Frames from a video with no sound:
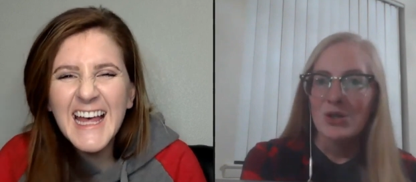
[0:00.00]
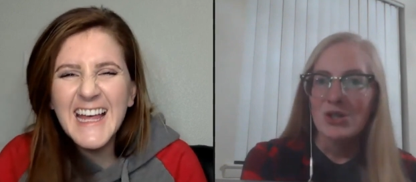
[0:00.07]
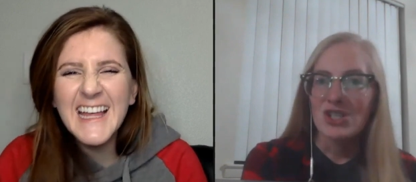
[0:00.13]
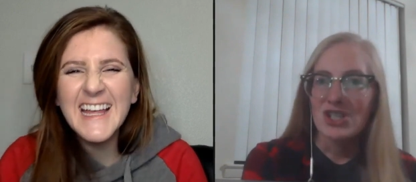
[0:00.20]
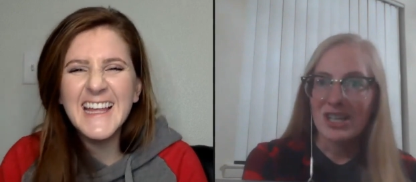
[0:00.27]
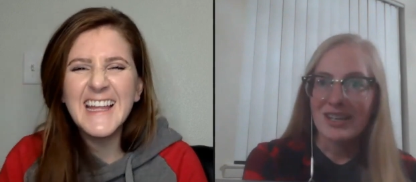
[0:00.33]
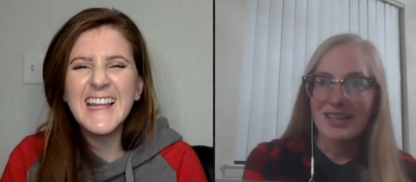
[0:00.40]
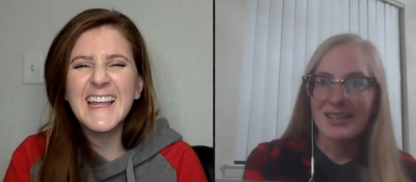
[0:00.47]

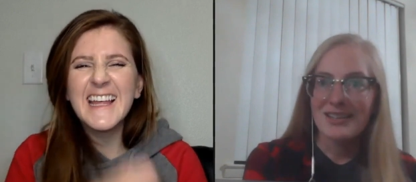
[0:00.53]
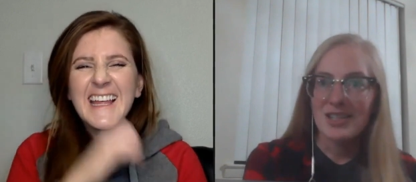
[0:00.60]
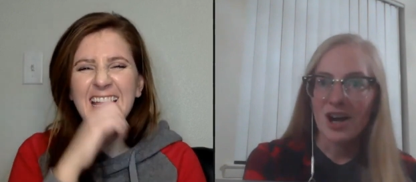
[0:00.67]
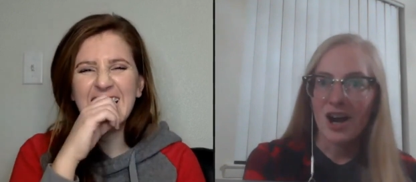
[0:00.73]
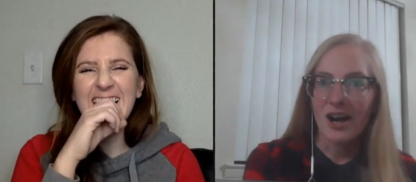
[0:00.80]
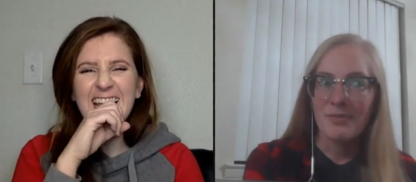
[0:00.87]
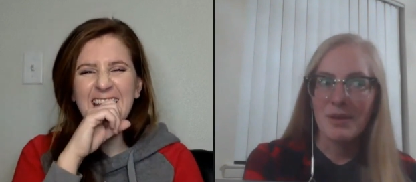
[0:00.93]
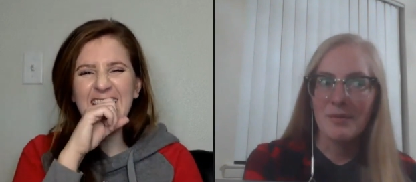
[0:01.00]
Speaker 1: she can
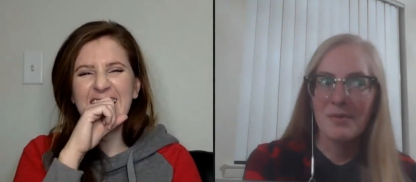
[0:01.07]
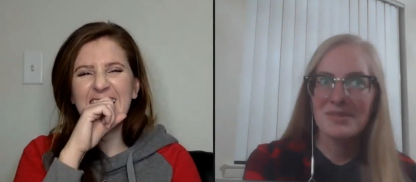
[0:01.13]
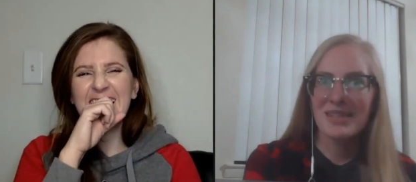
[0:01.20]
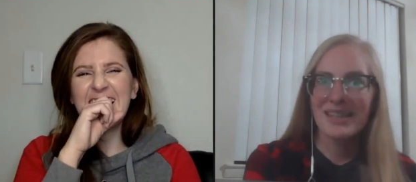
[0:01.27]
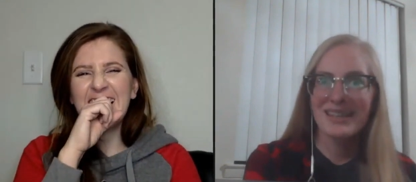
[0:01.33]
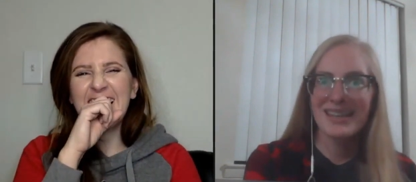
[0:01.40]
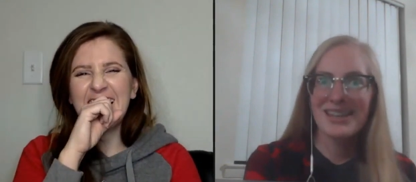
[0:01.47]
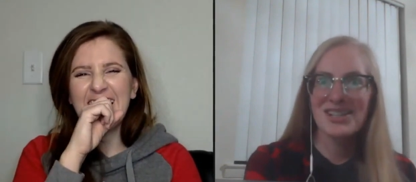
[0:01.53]
talk. My mom's
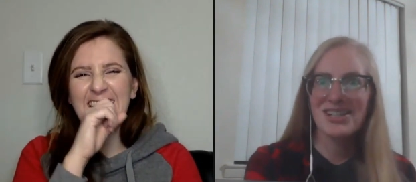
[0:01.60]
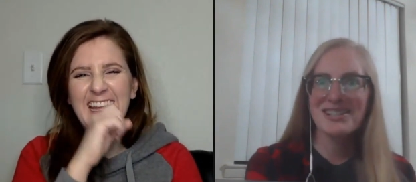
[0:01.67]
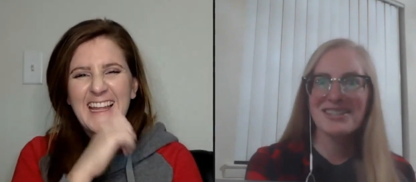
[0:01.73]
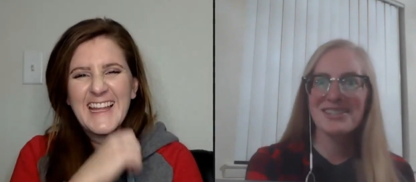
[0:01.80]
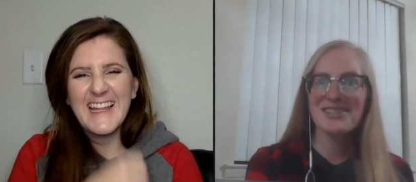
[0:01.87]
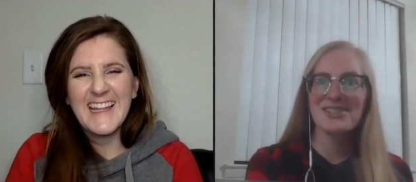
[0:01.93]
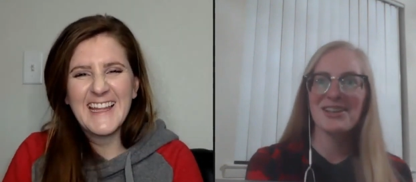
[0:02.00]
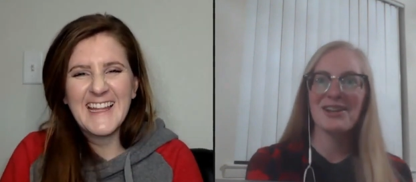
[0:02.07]
like, yeah, she
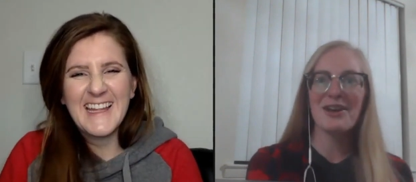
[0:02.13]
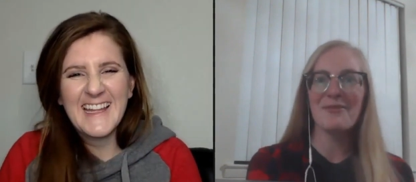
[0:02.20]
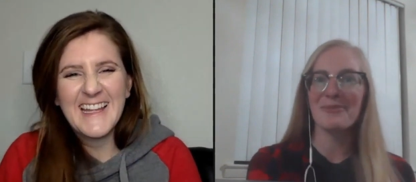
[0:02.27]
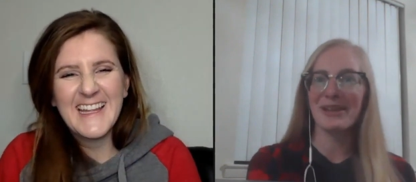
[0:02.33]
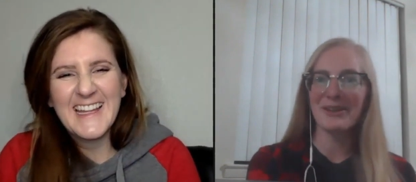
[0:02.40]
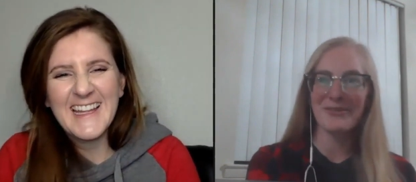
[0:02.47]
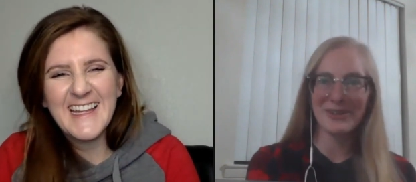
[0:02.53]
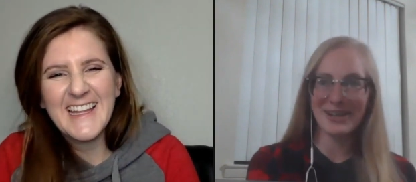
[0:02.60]
doesn't shut up.
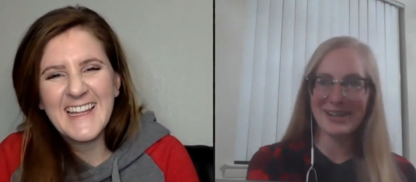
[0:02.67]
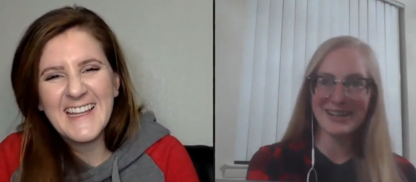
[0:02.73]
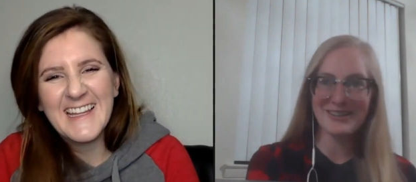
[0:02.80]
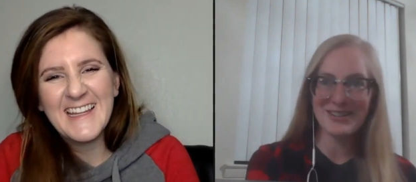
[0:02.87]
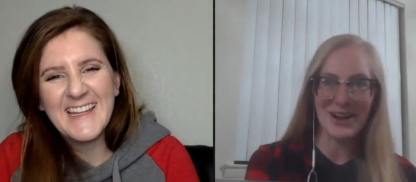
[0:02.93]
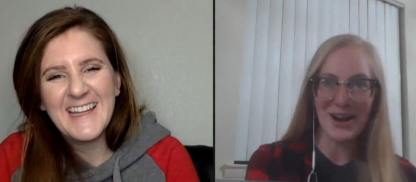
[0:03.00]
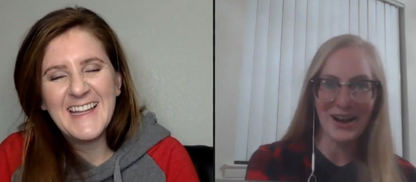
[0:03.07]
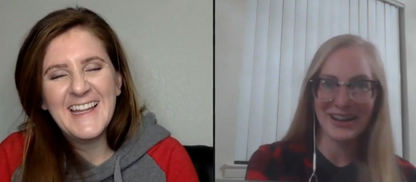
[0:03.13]
Like, what are you
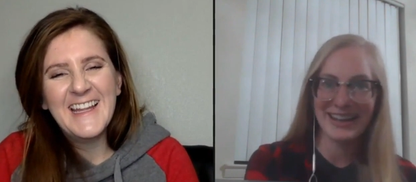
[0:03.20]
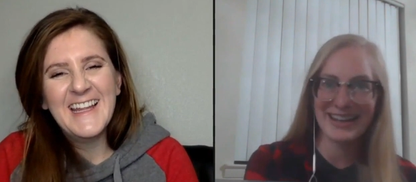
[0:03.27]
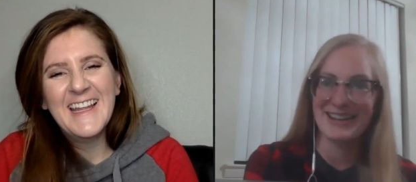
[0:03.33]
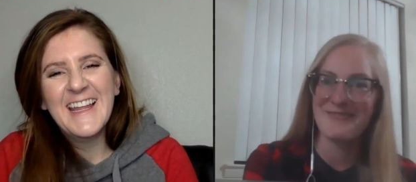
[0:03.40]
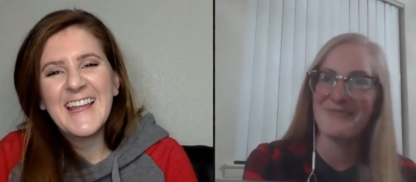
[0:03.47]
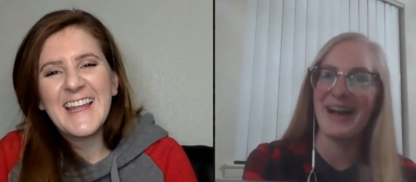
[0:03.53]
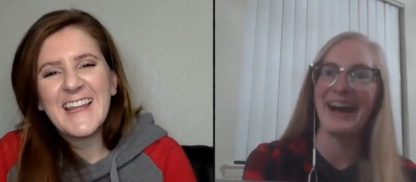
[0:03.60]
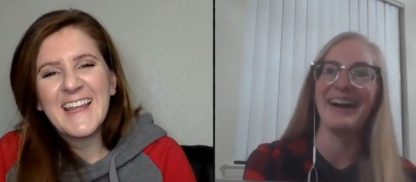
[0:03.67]
talking
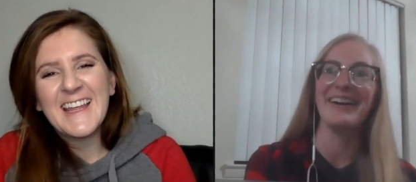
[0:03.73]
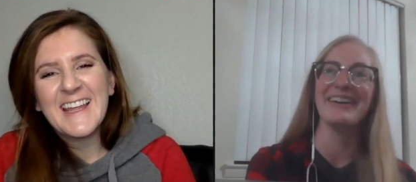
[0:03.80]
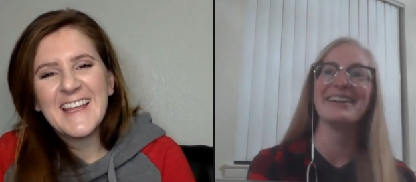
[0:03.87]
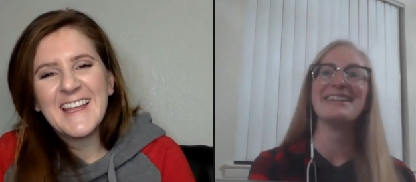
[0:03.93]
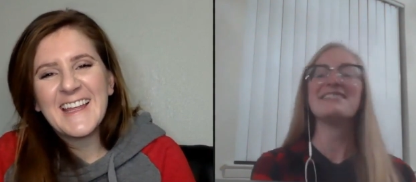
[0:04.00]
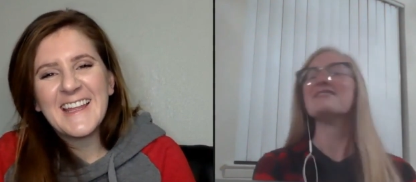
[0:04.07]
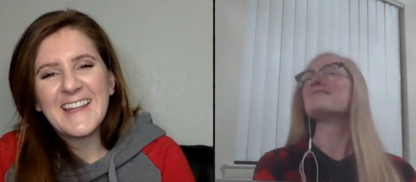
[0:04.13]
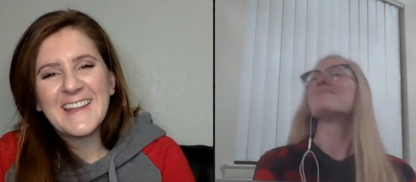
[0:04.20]
about?
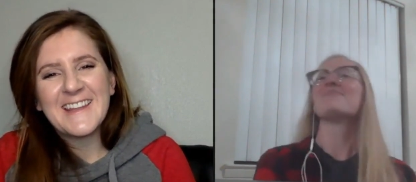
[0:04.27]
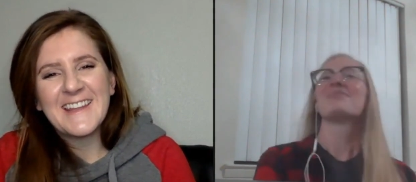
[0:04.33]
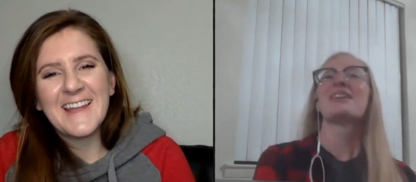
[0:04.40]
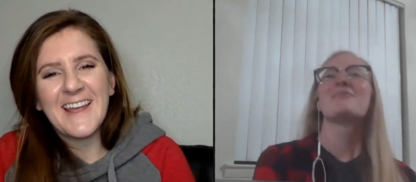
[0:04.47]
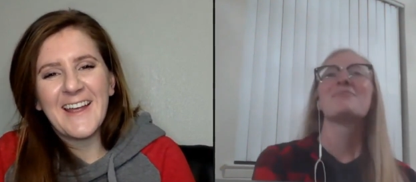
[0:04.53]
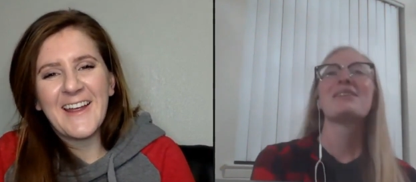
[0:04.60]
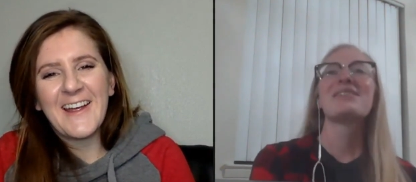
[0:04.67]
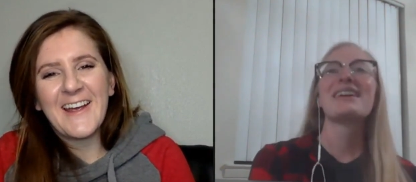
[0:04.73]

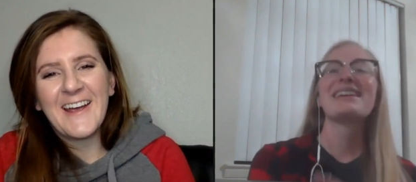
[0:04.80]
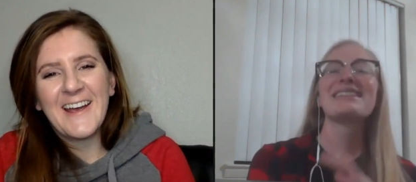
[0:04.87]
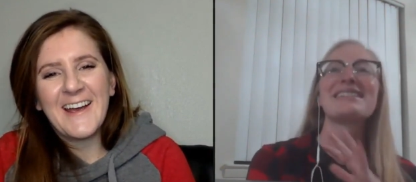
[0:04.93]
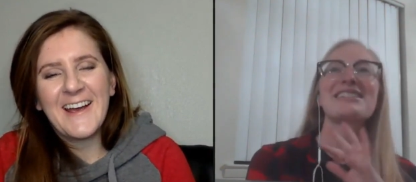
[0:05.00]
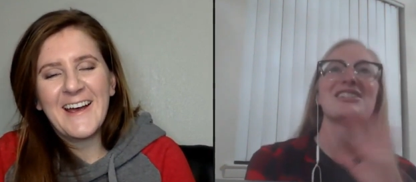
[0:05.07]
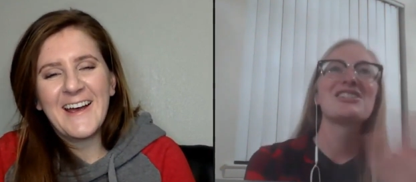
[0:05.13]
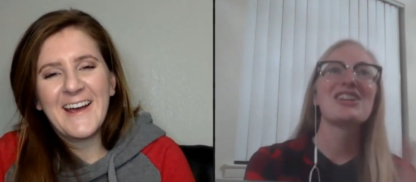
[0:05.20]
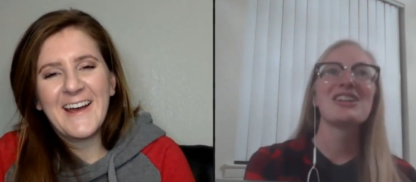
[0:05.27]
Yeah. But
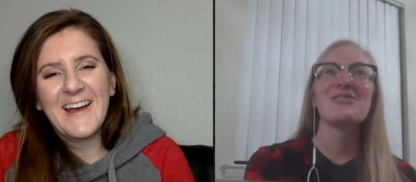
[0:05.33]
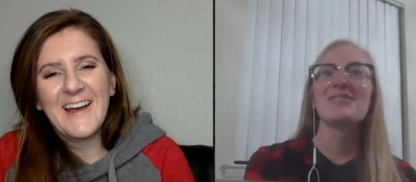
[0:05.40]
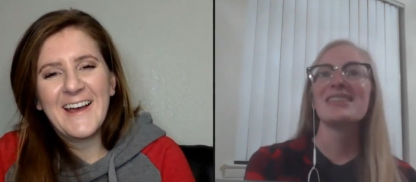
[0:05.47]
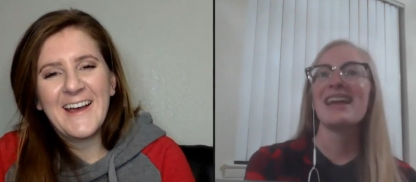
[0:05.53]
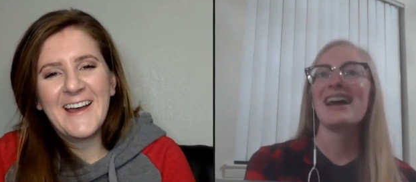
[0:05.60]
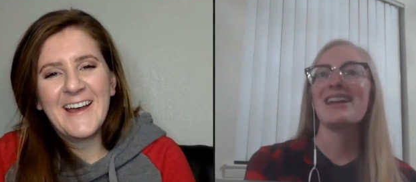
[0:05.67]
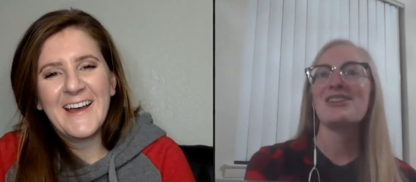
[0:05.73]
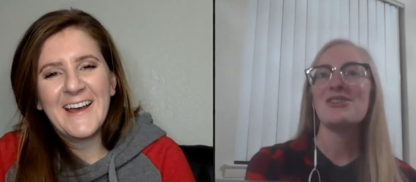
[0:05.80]
they
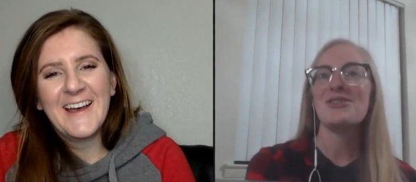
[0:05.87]
genuinely had